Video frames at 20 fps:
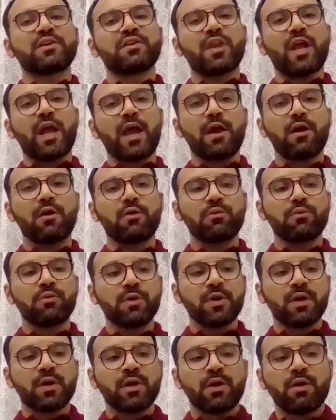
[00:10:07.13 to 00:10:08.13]
Now,
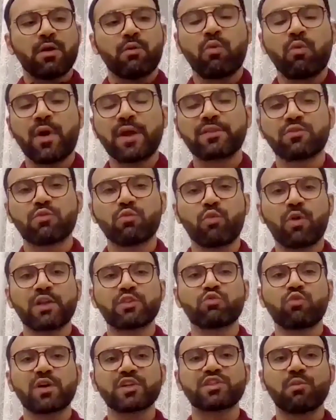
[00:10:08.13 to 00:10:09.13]
what
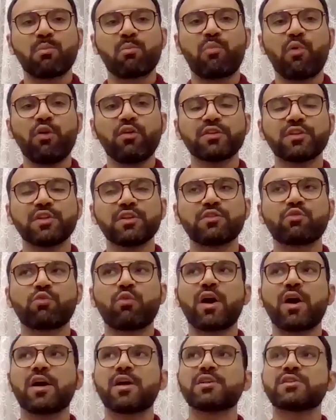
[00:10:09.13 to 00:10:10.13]
was important
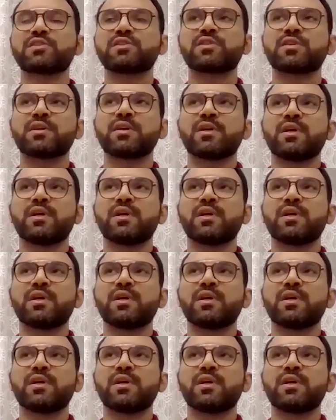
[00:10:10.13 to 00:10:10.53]
was,